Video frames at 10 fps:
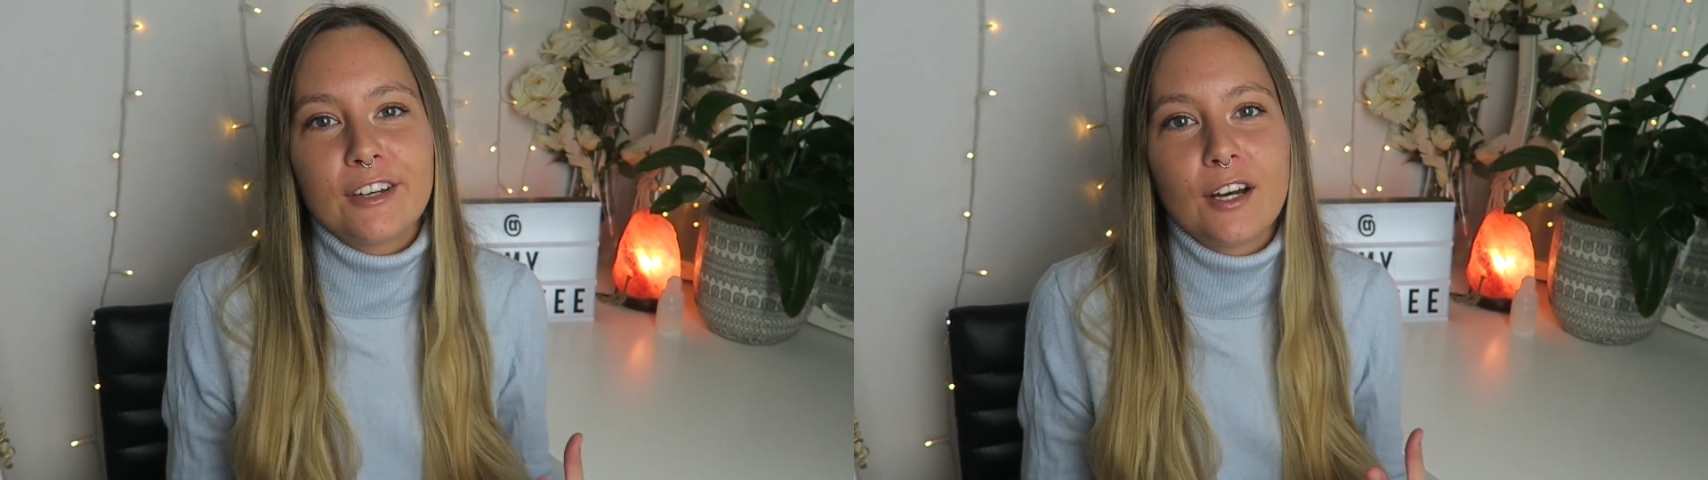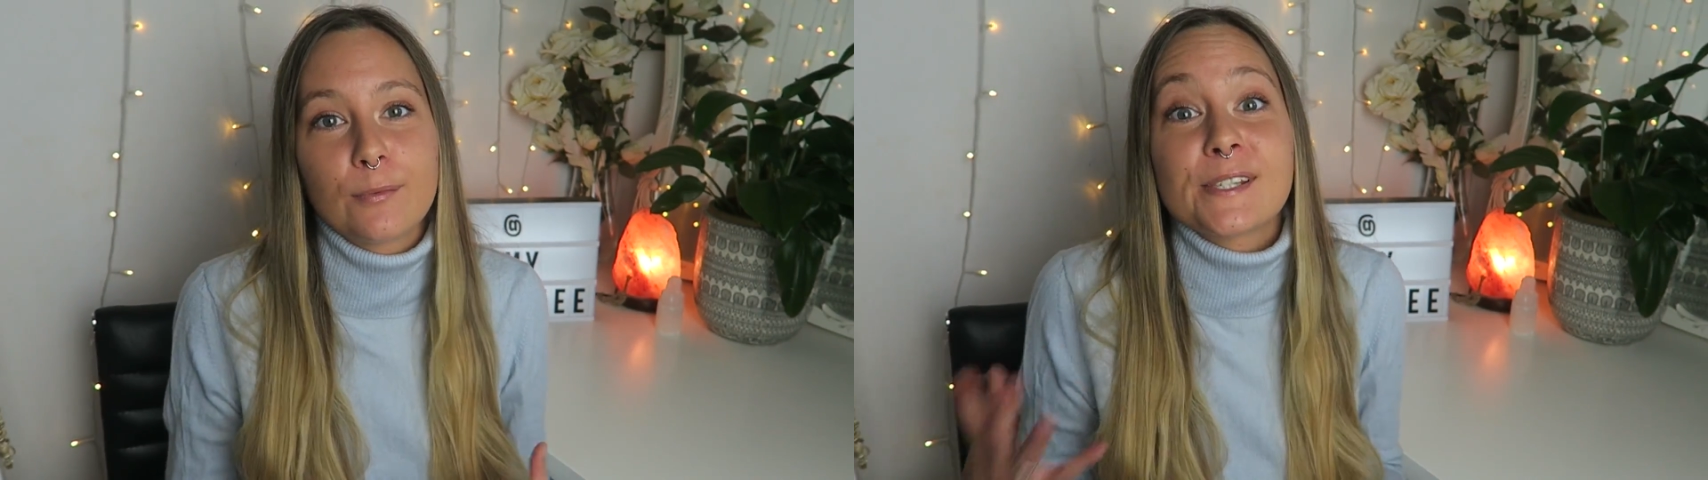
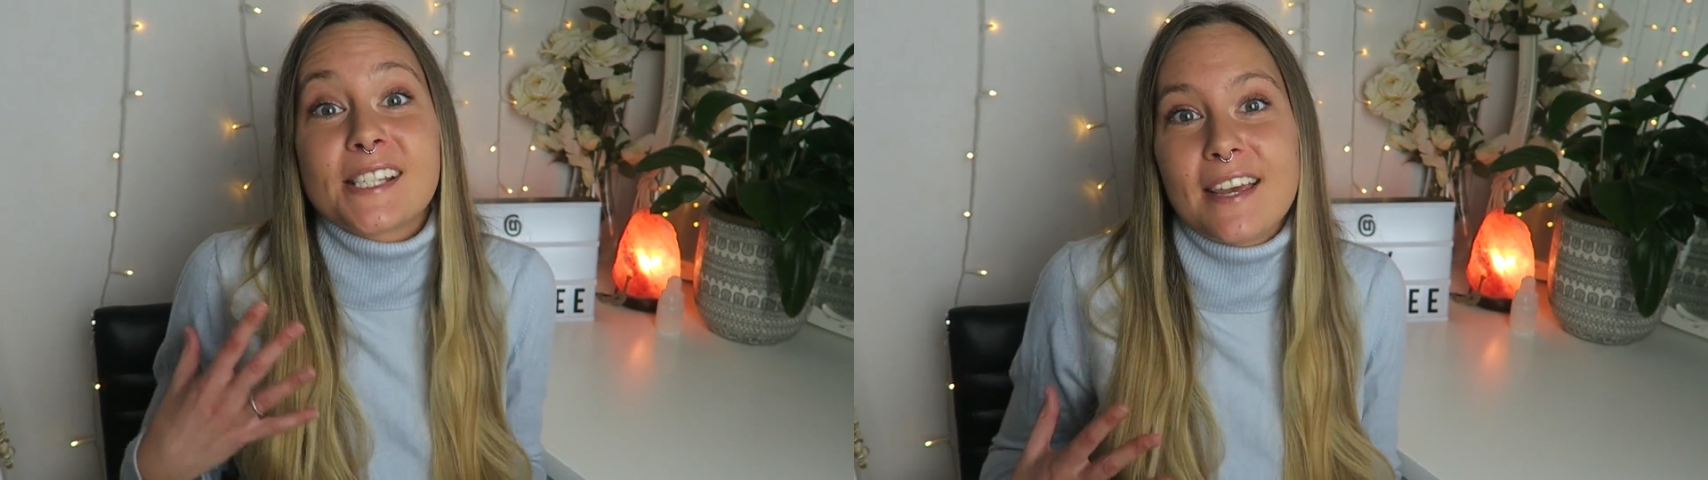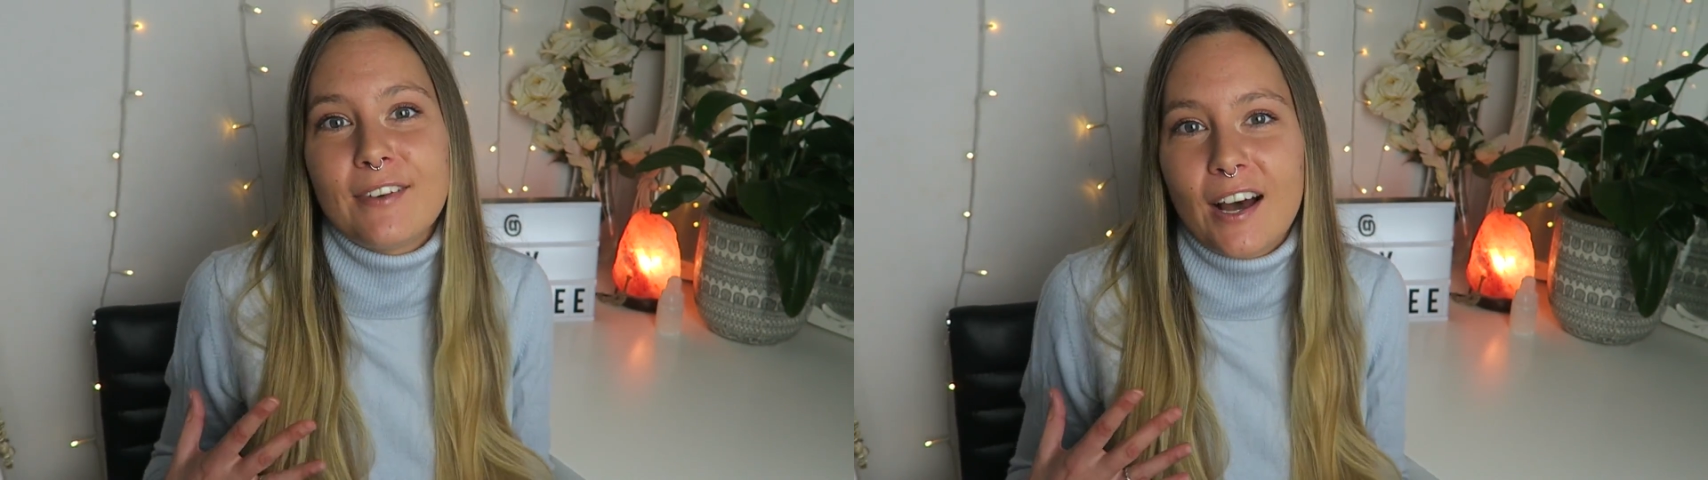of a
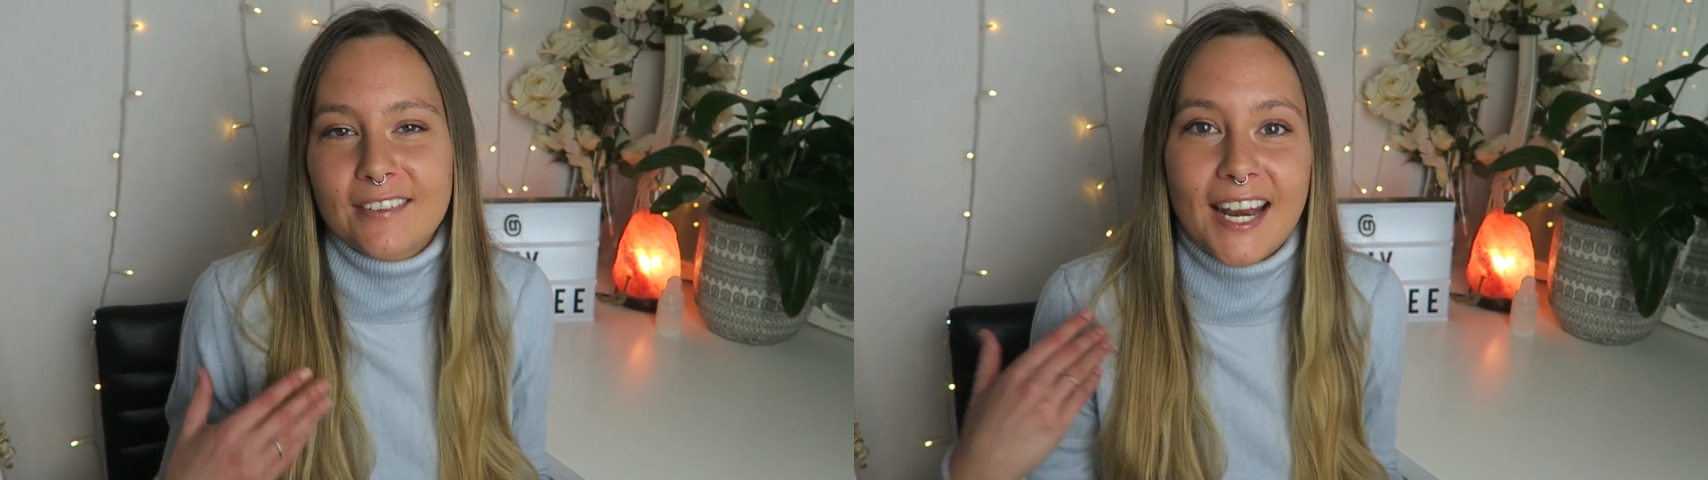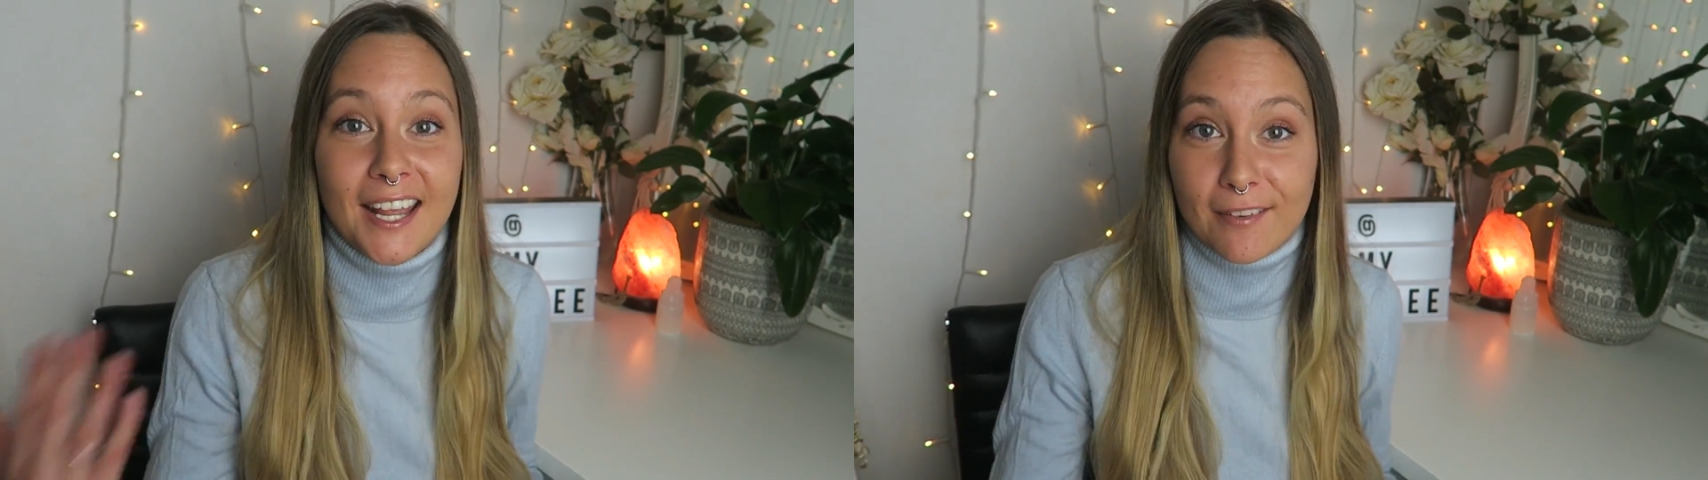
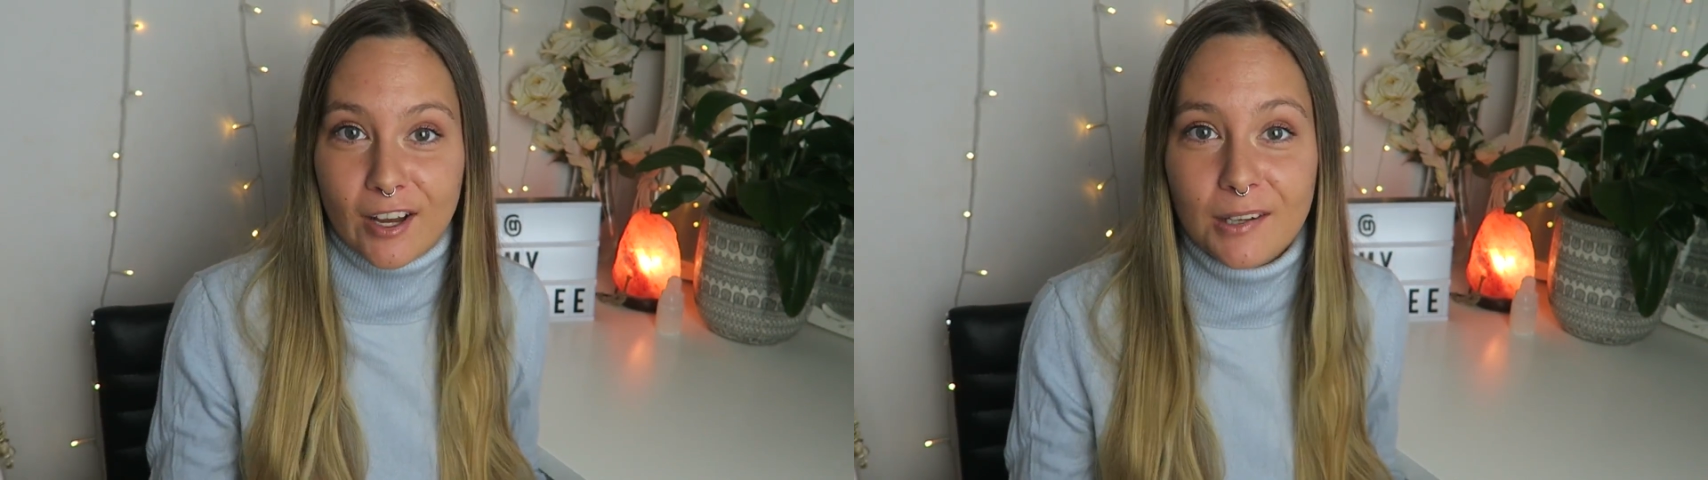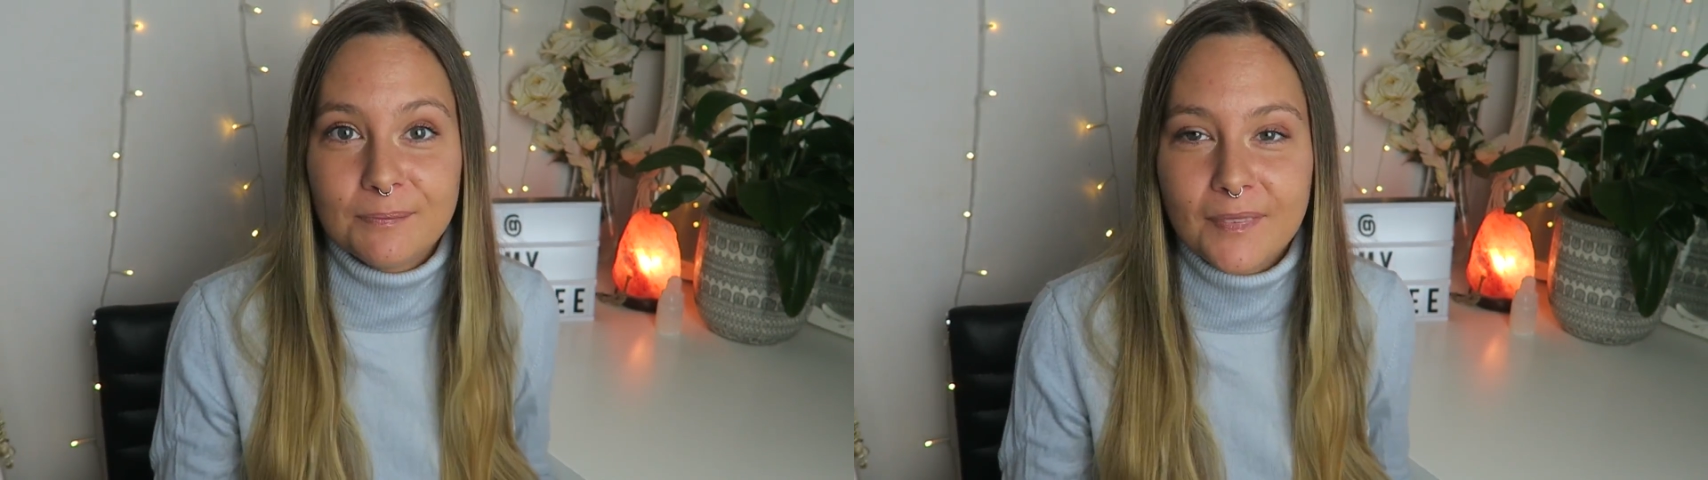receiver than a
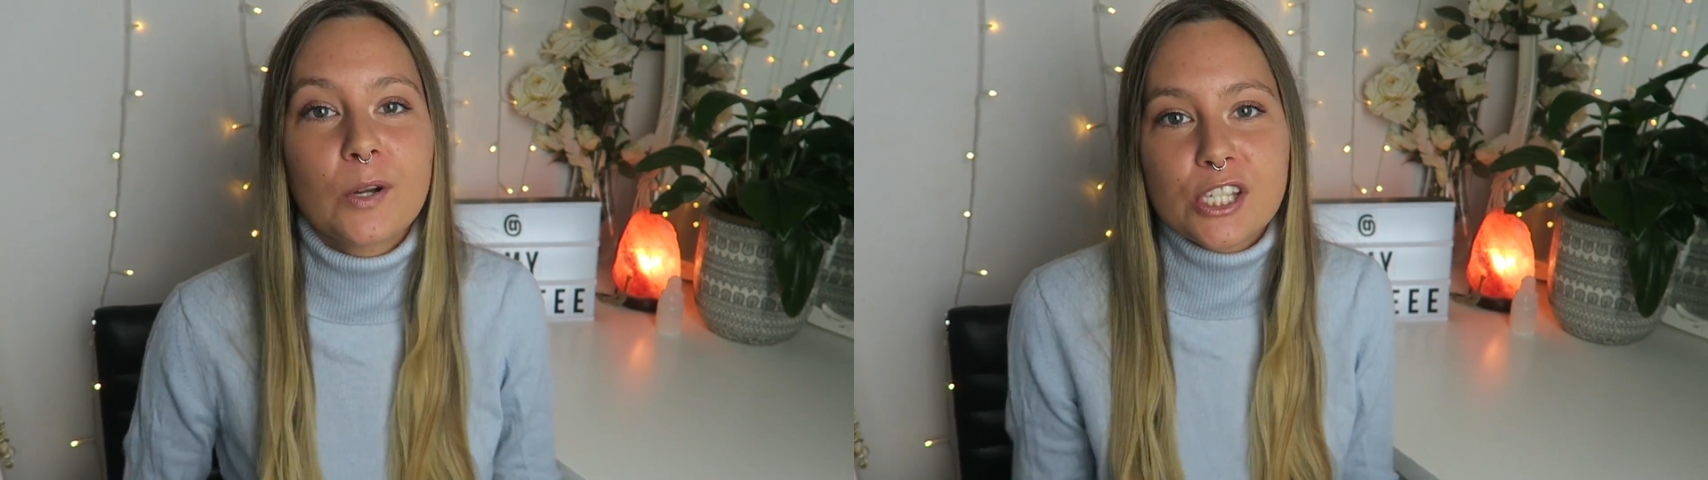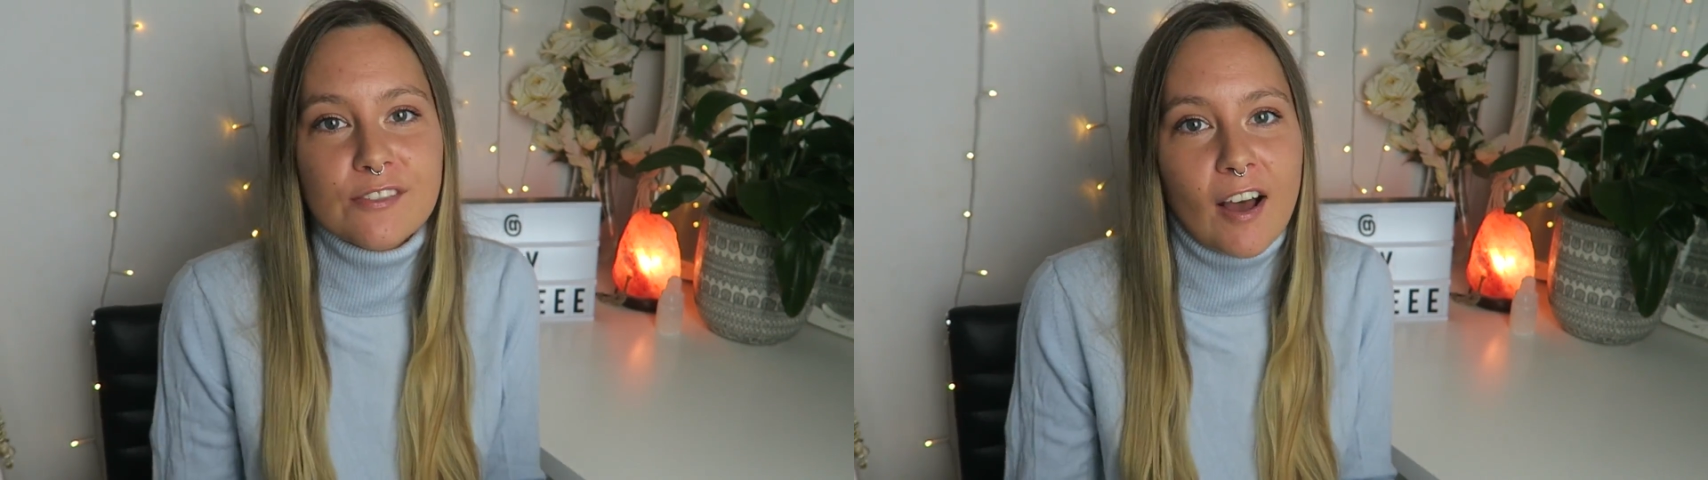giver,
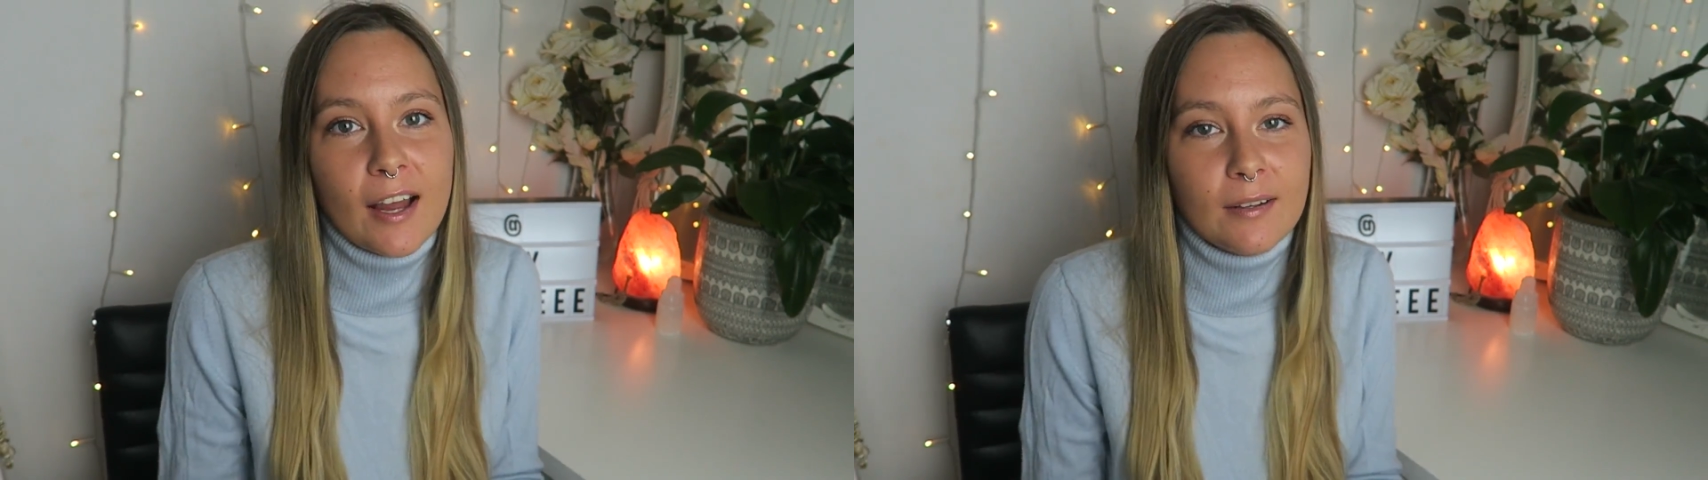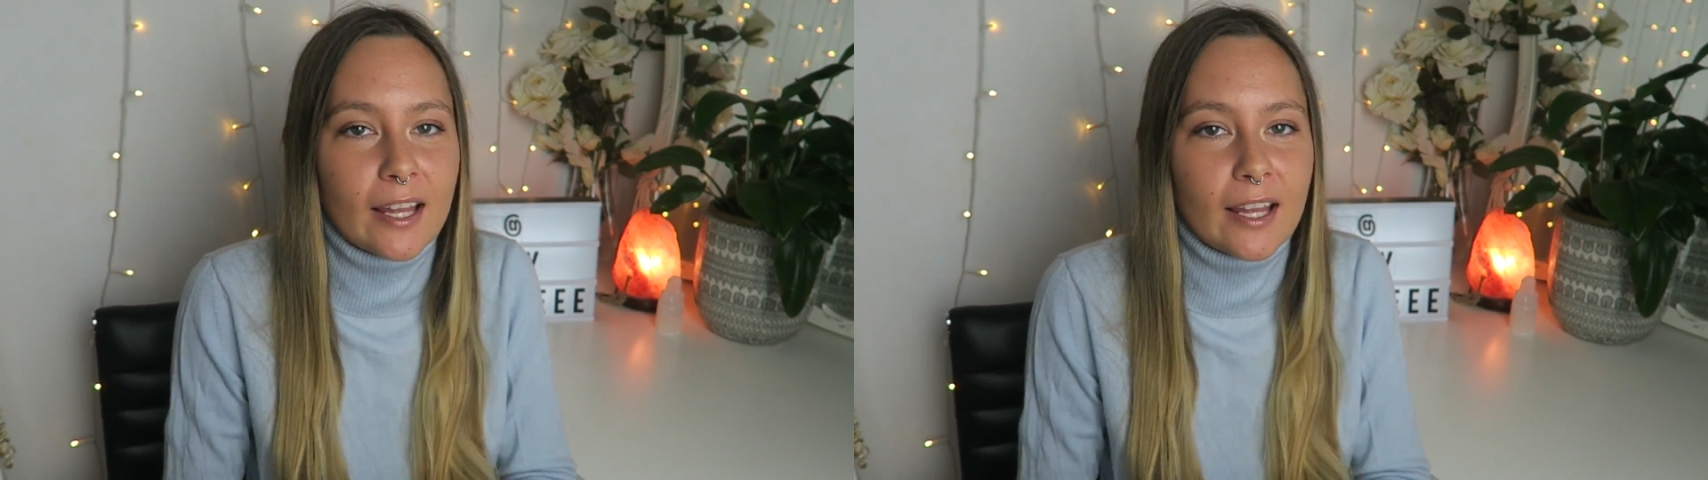which is fine.